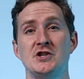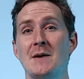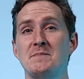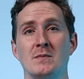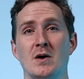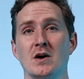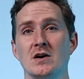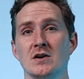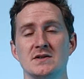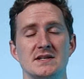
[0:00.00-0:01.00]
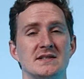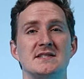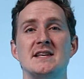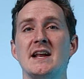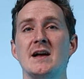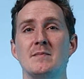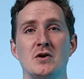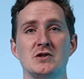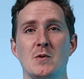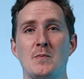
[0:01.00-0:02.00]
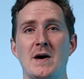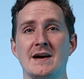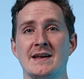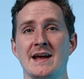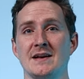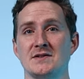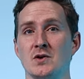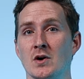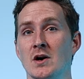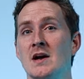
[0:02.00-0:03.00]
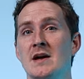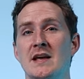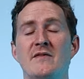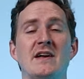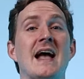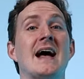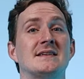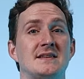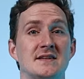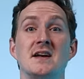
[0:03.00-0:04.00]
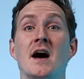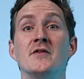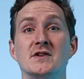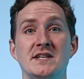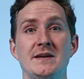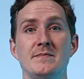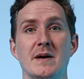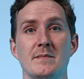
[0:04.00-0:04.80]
chapter markers and setting up multiple podcasts or giving access to other team